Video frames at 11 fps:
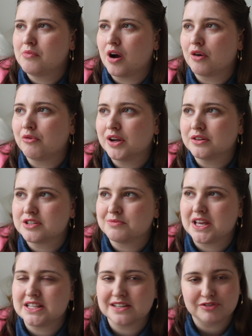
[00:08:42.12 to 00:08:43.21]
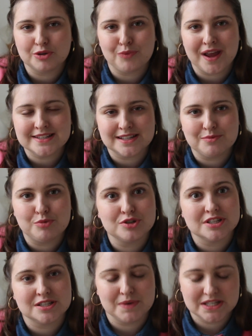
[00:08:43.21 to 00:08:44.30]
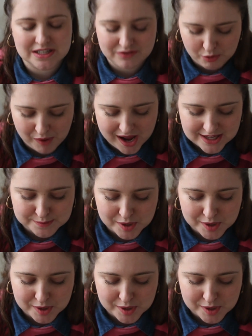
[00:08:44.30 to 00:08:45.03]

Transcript: are real to me in different ways and important to me in different ways.